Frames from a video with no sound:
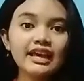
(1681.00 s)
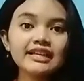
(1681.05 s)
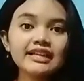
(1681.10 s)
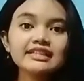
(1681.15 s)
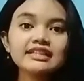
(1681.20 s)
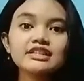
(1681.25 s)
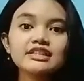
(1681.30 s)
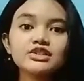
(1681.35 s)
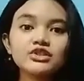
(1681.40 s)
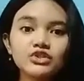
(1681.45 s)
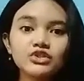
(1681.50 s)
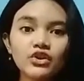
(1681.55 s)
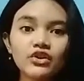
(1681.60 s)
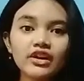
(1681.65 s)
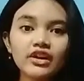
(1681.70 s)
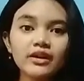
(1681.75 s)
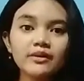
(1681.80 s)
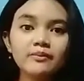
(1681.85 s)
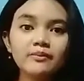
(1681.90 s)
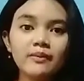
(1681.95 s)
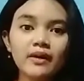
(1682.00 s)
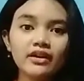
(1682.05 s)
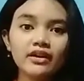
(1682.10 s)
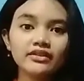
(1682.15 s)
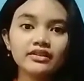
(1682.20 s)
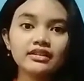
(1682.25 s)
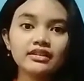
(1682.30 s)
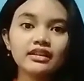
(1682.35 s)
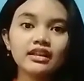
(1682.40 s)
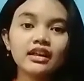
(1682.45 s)
is a story
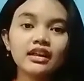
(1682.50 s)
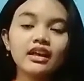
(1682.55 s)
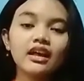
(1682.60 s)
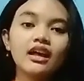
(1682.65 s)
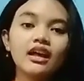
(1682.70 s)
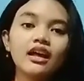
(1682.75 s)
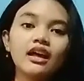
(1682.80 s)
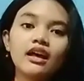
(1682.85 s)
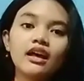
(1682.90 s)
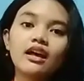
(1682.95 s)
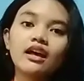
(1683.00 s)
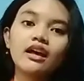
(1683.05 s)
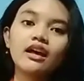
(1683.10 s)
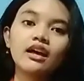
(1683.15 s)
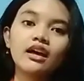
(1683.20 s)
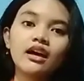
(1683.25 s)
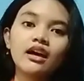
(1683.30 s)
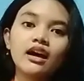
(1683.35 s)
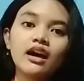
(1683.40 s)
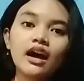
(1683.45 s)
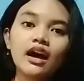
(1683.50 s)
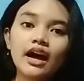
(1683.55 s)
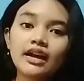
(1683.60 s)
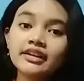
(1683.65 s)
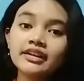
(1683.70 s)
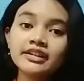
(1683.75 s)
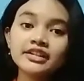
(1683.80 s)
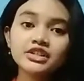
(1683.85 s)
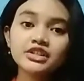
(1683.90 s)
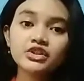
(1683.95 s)
about
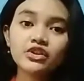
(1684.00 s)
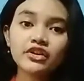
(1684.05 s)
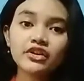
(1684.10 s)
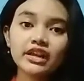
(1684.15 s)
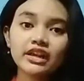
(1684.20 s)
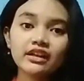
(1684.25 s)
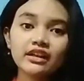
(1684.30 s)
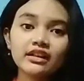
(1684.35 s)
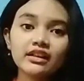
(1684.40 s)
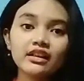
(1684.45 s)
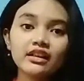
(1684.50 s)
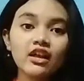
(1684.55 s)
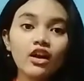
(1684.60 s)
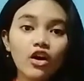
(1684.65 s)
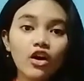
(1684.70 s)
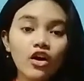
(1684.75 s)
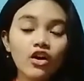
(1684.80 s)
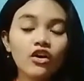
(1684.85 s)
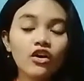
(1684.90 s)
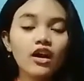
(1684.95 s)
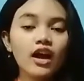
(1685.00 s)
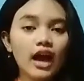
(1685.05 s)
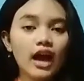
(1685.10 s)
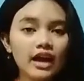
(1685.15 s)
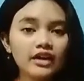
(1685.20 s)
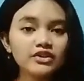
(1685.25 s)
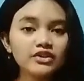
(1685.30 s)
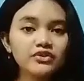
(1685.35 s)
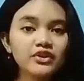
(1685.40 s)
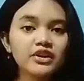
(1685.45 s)
unhistorical or
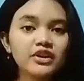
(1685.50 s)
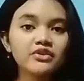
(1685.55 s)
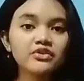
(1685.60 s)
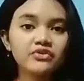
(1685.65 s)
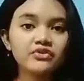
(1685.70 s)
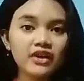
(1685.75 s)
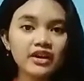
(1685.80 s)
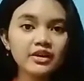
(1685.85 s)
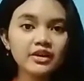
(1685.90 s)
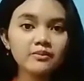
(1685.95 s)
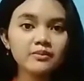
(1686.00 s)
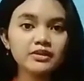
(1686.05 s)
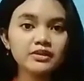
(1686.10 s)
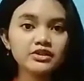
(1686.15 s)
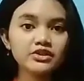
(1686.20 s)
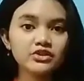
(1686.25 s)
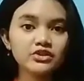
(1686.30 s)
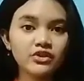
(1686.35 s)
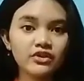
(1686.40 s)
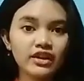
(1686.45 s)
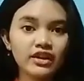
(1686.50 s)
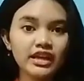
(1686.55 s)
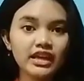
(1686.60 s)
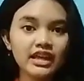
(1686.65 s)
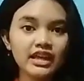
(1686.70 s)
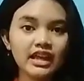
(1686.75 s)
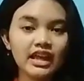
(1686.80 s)
unverifiable story